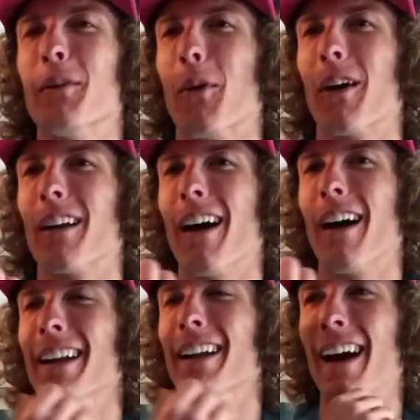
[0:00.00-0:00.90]
award
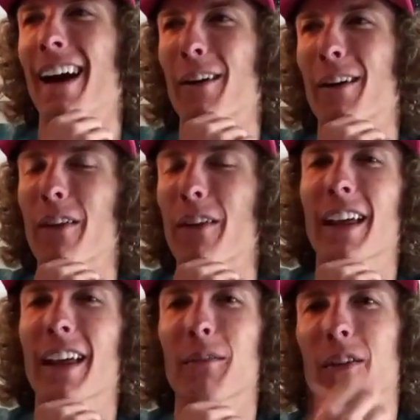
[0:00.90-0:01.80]
on
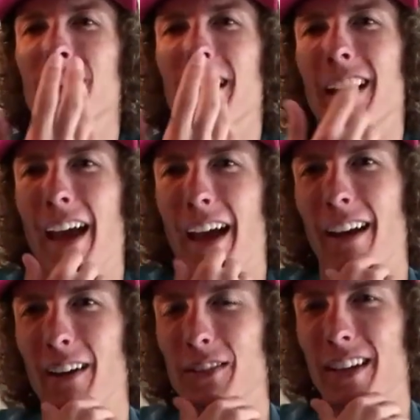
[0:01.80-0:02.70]
Revenant was like, I
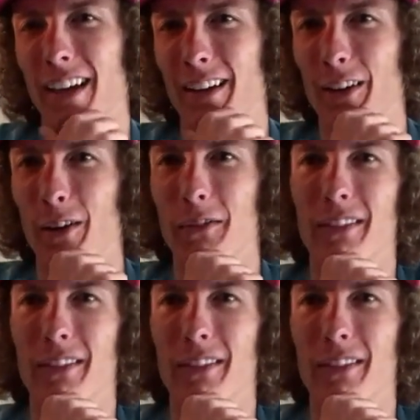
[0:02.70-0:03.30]
was like, I don't know.